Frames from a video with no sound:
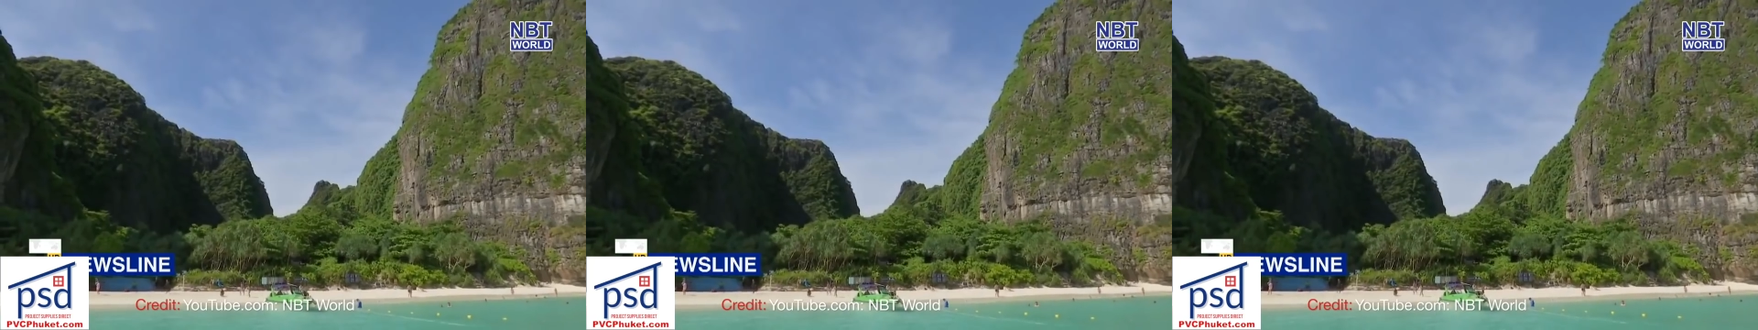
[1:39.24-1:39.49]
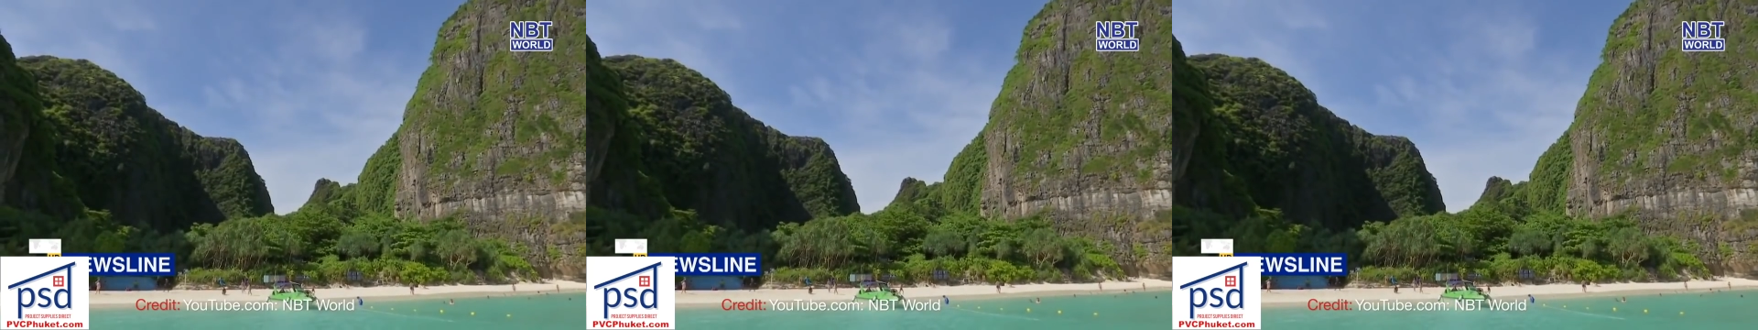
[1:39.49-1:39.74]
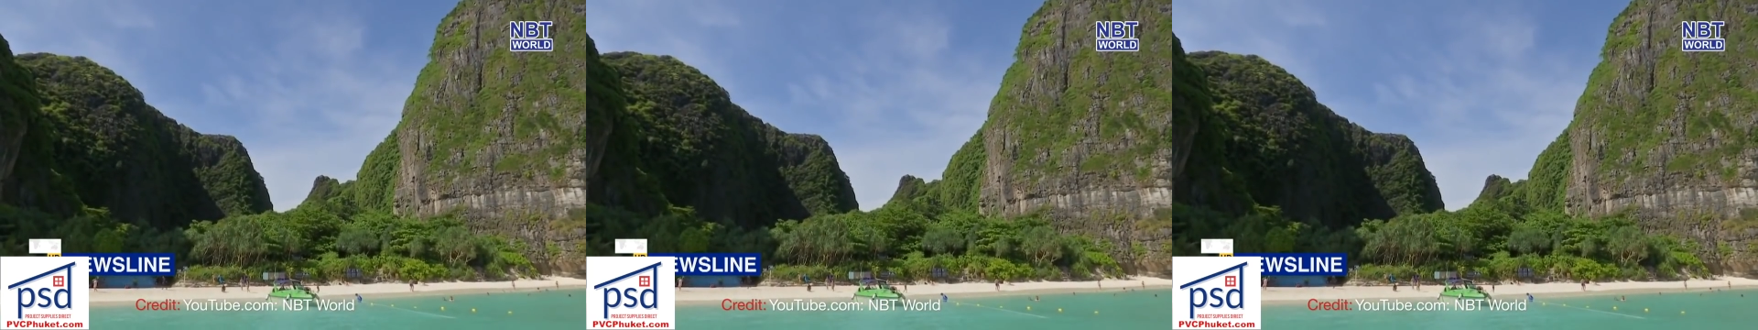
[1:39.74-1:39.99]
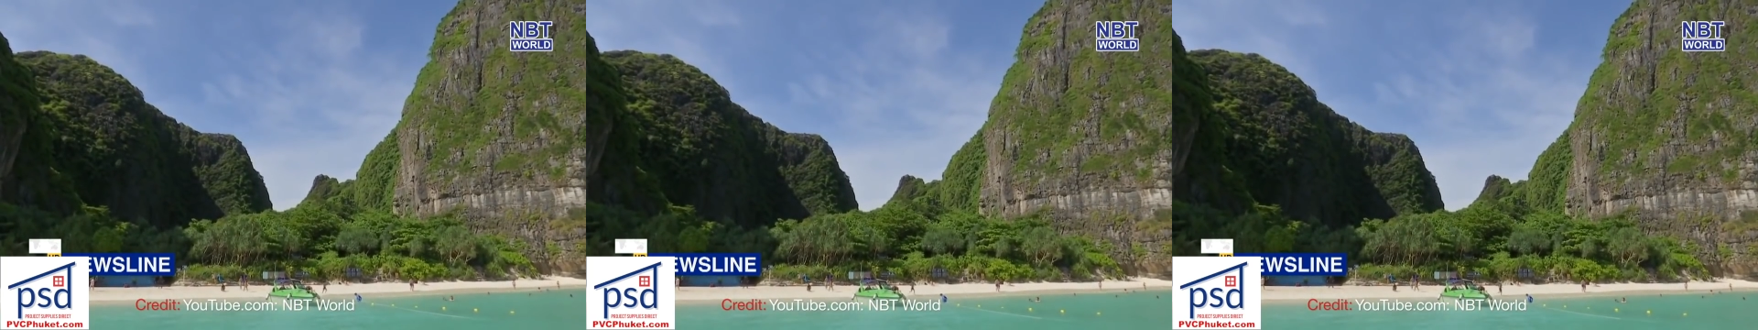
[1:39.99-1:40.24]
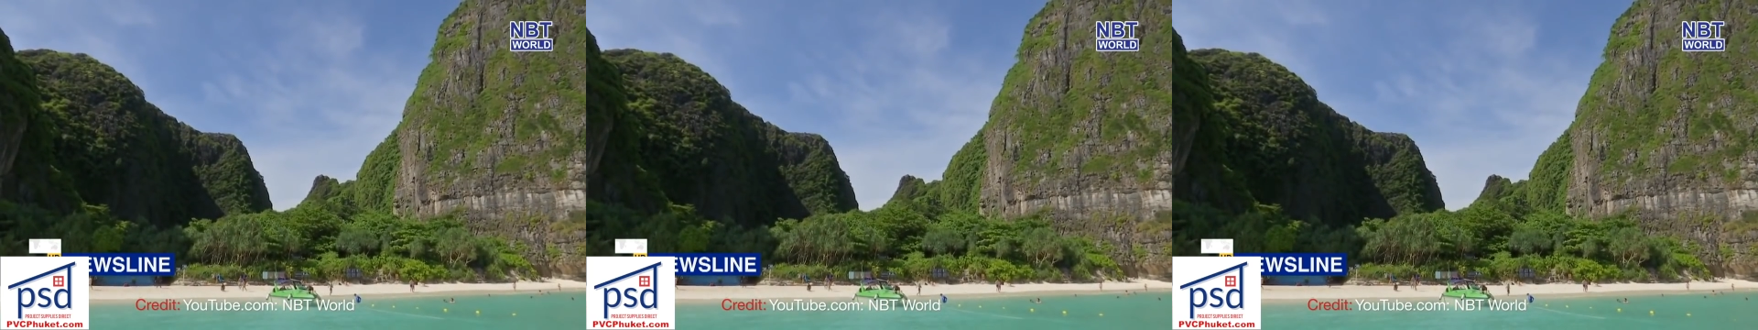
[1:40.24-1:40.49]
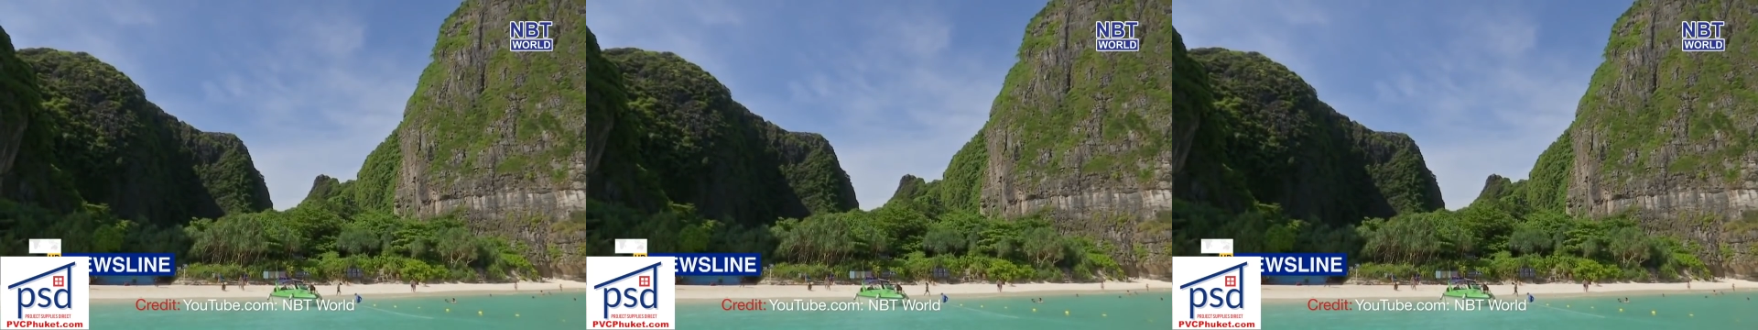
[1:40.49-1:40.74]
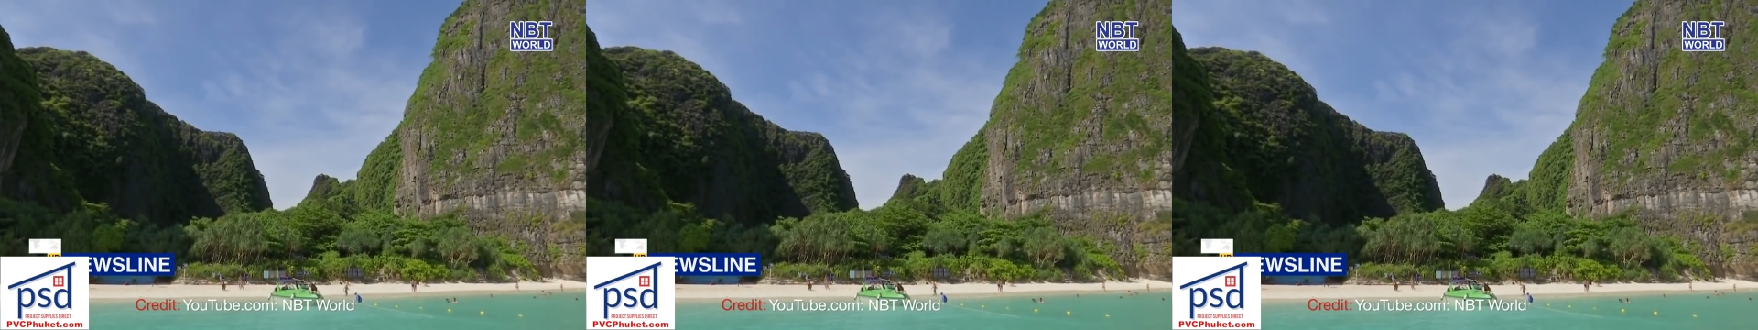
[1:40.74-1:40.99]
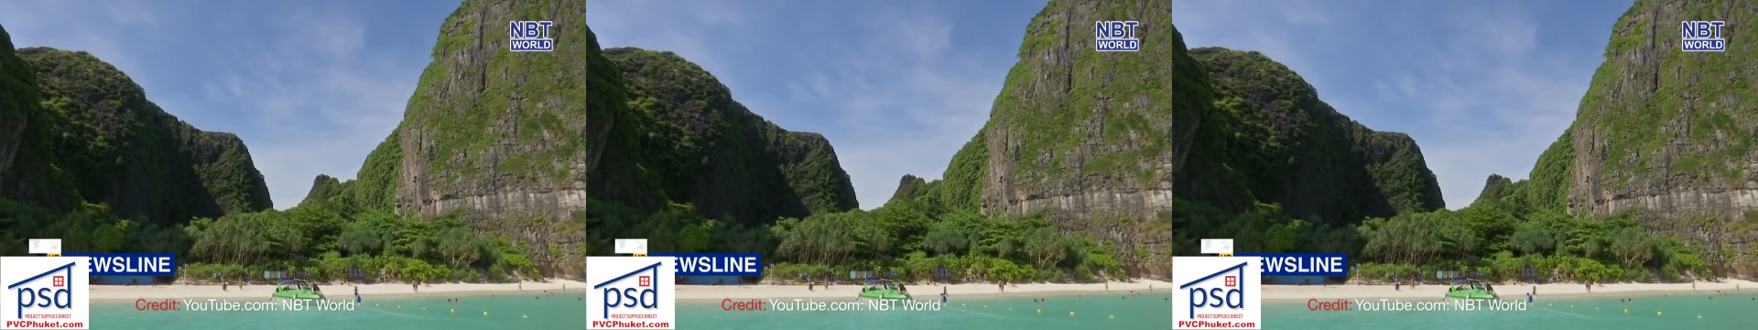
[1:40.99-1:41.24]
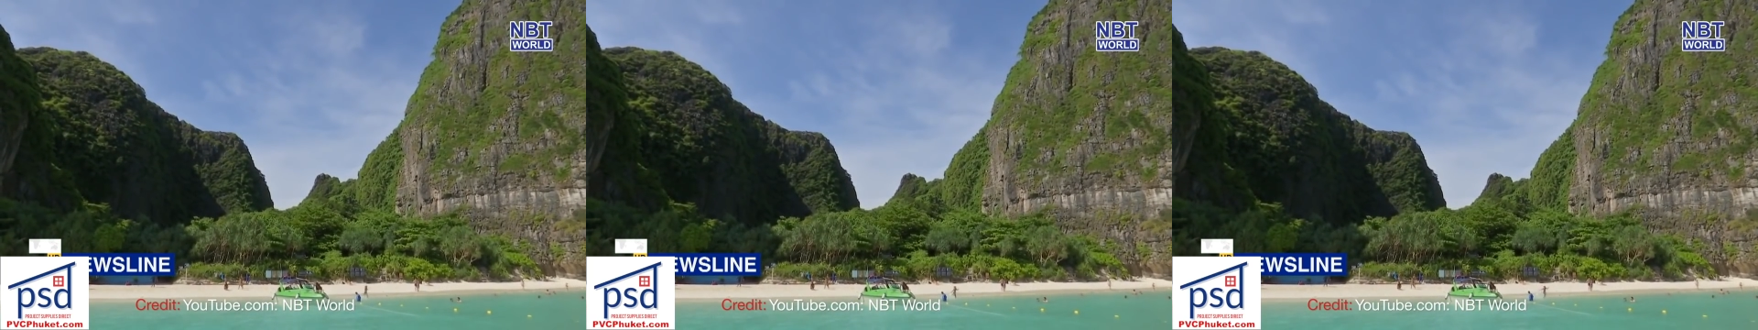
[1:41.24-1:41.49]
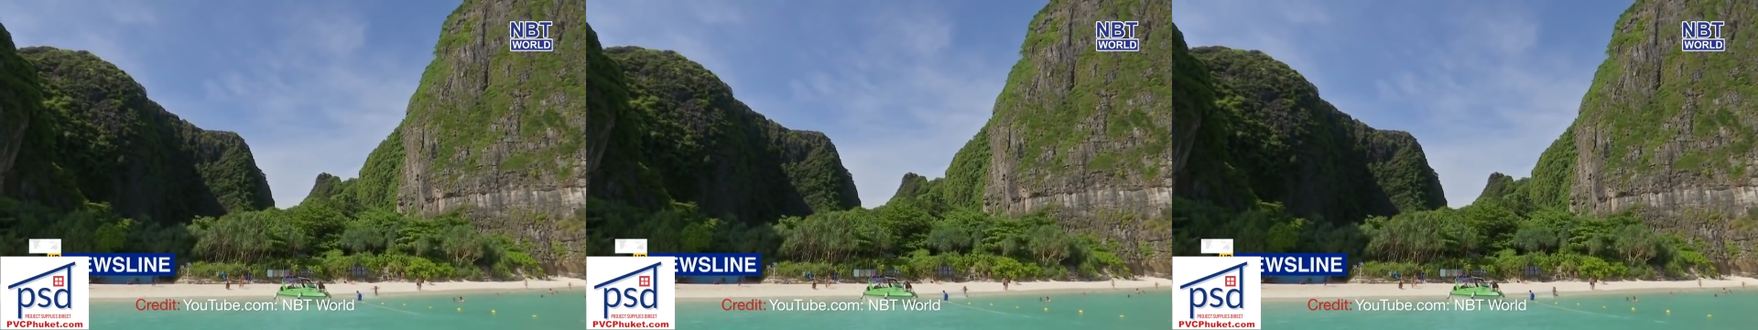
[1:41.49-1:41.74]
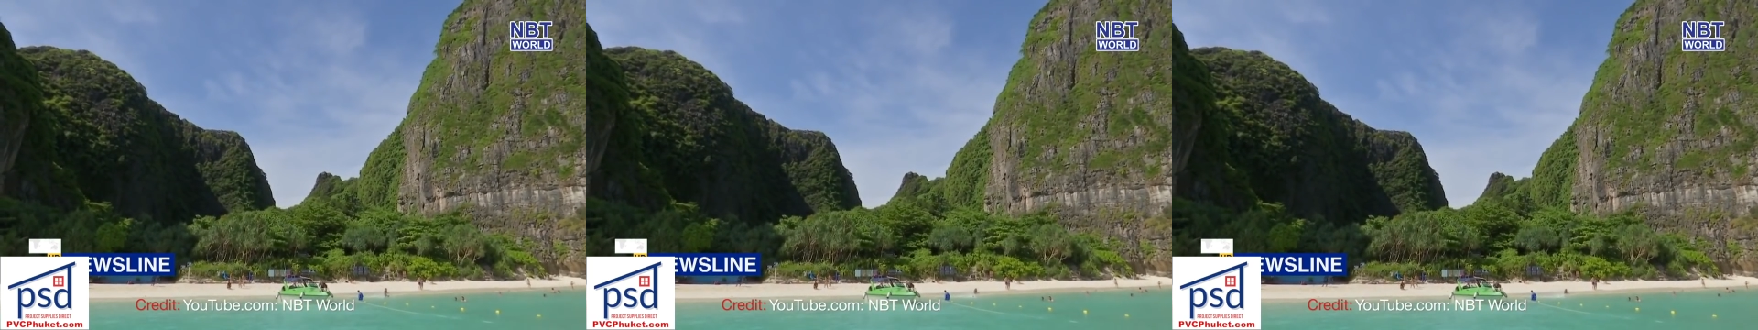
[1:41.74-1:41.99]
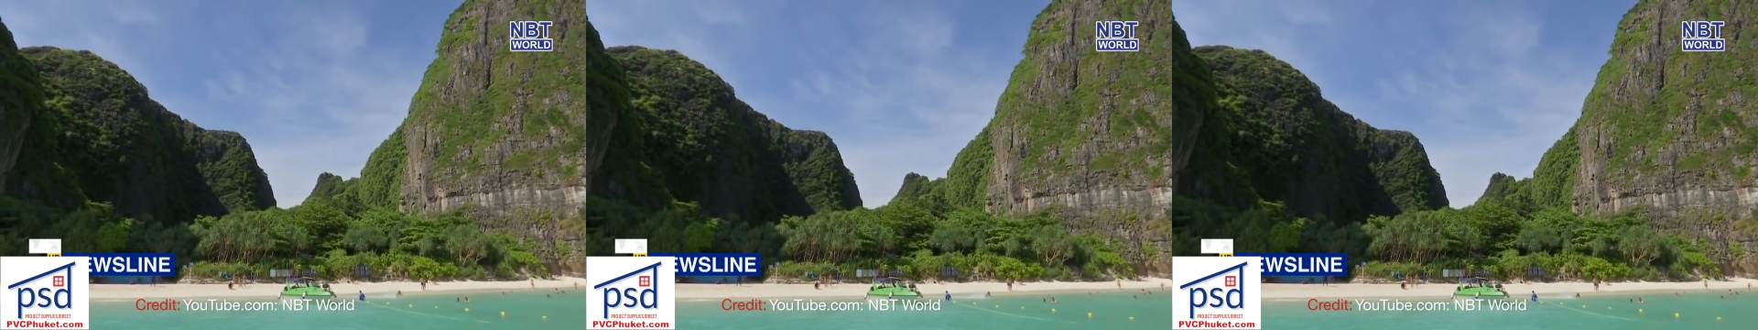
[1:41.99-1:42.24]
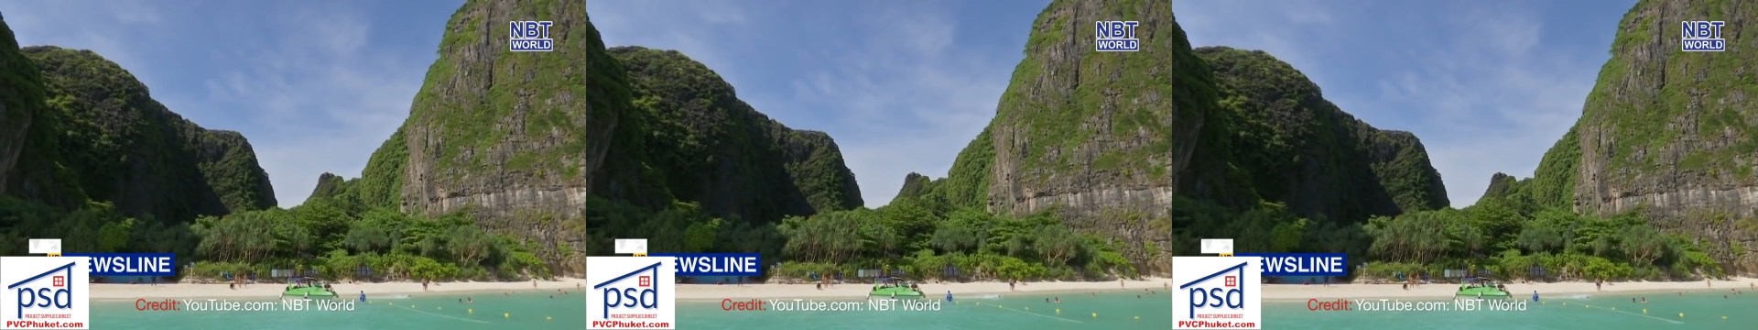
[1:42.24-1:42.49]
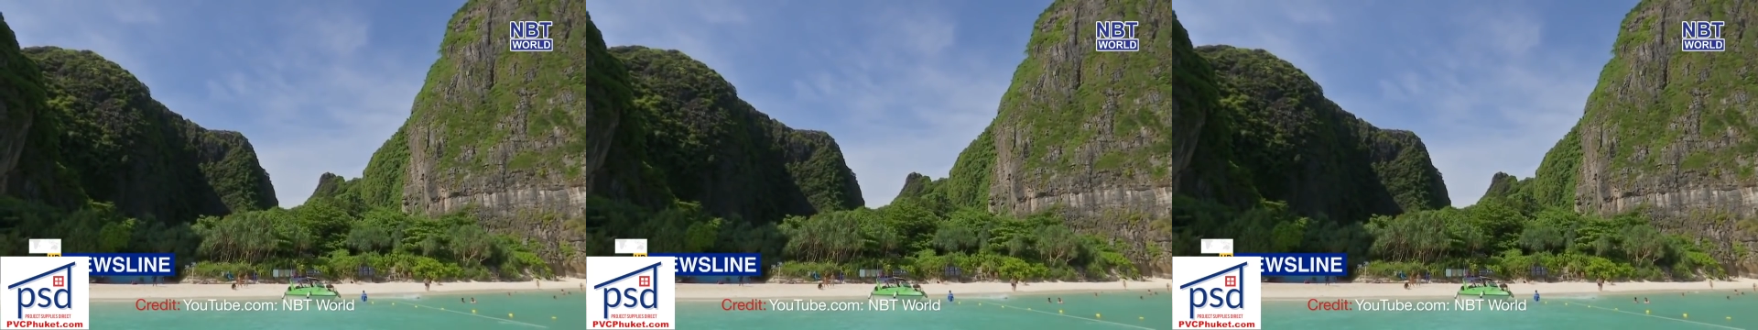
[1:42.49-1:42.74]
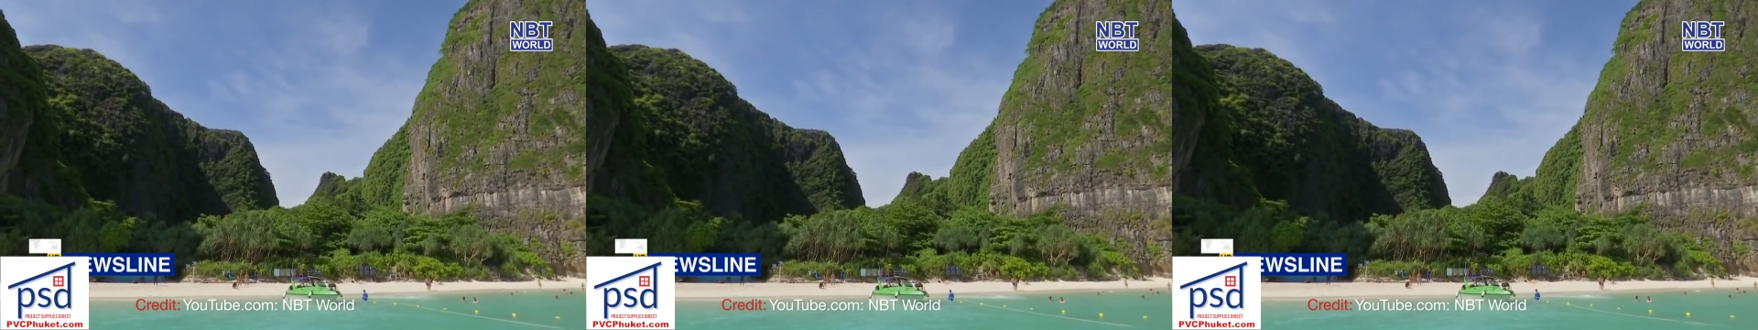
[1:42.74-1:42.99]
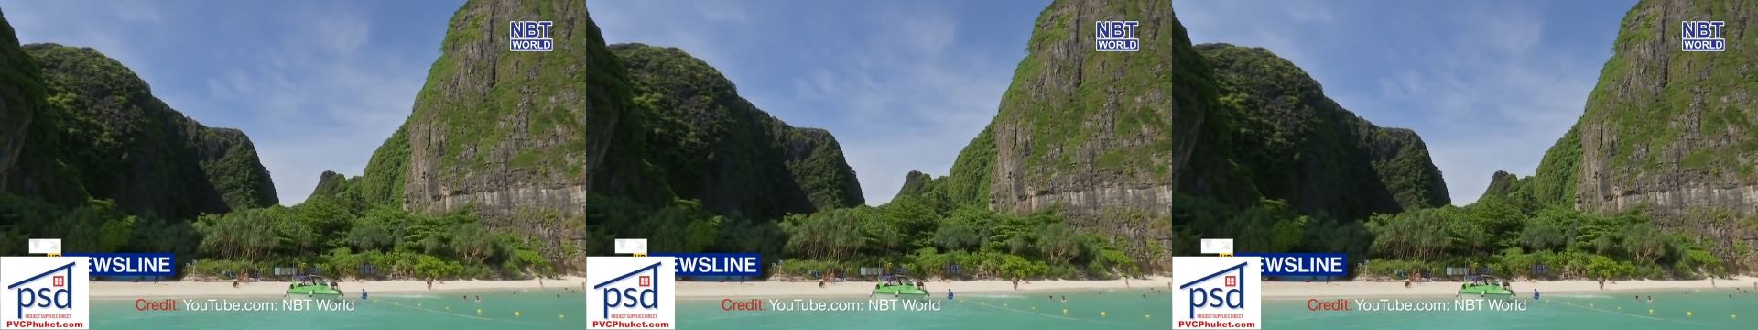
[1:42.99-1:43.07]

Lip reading: [unreadable: no face in view]